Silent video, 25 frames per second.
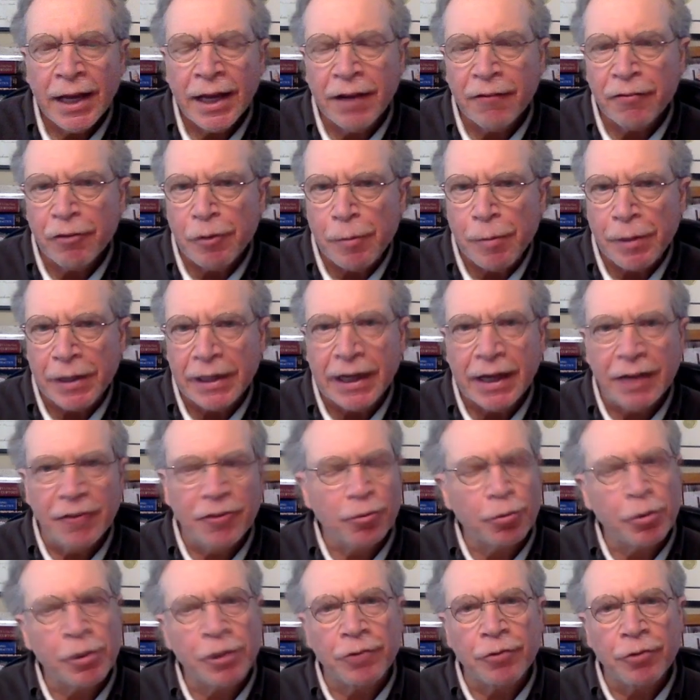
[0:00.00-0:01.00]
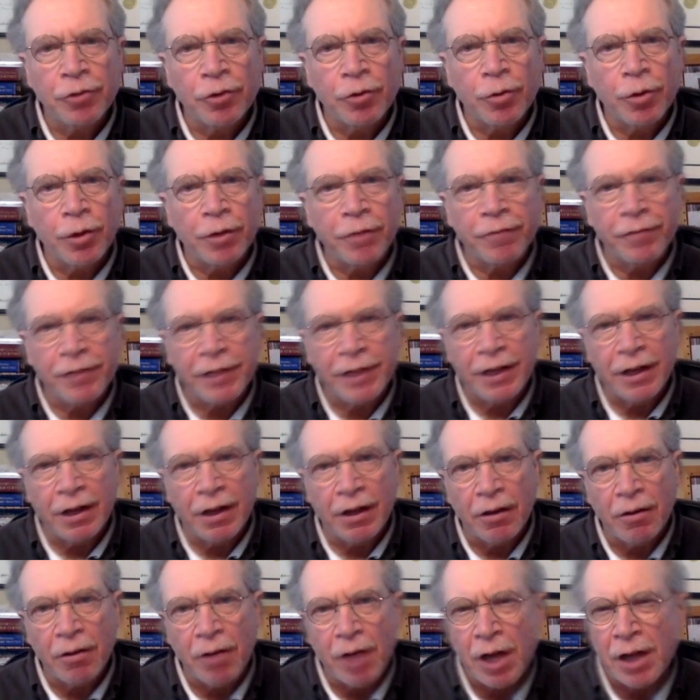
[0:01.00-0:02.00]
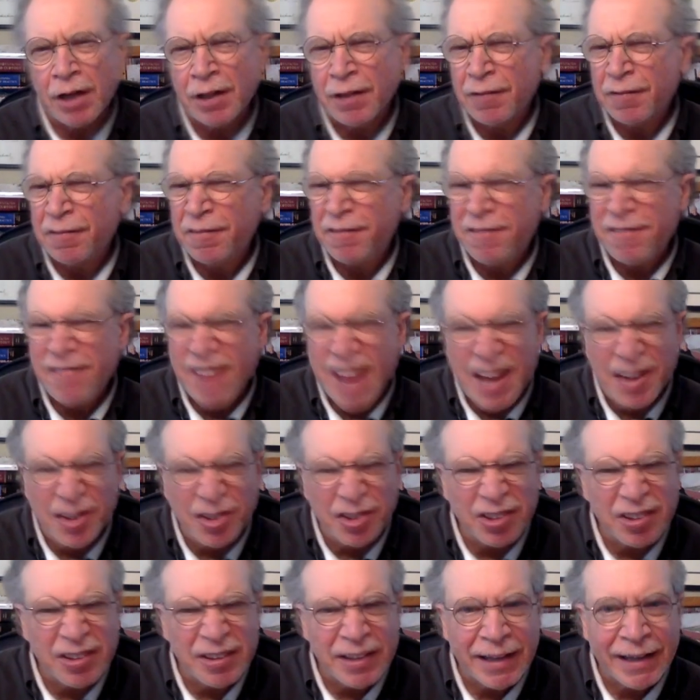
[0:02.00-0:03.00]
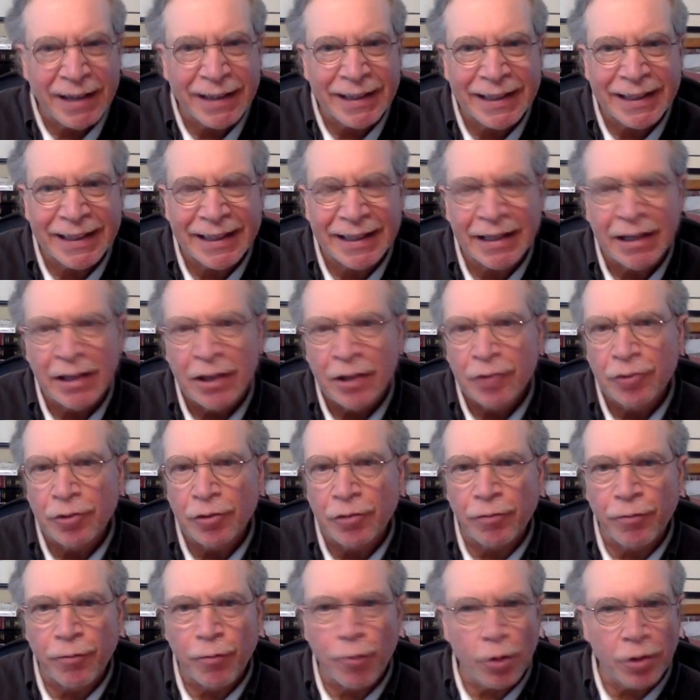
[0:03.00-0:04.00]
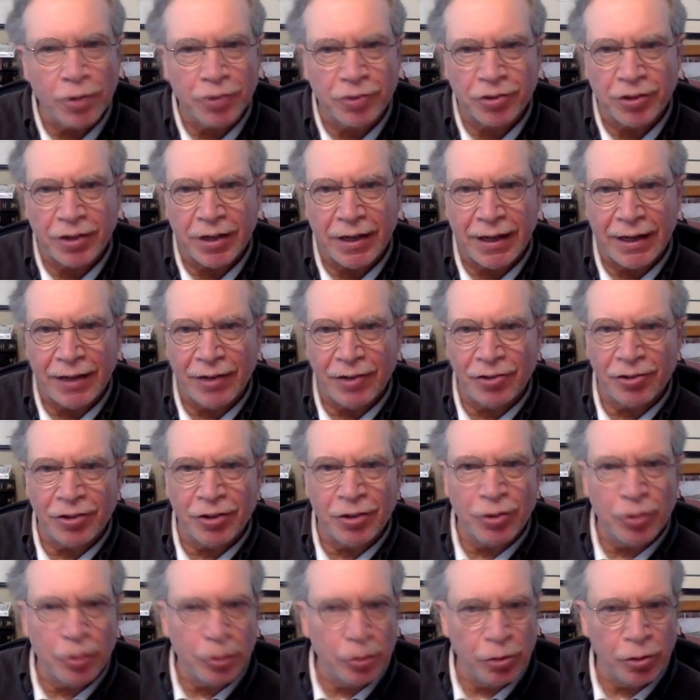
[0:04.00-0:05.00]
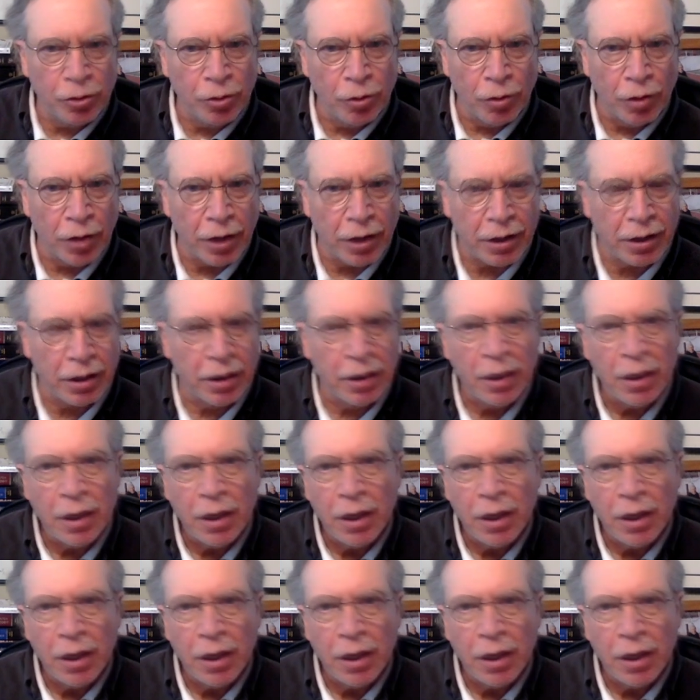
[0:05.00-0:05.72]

Everybody, I just want to do a quick video on a fascinating divorce case in New York,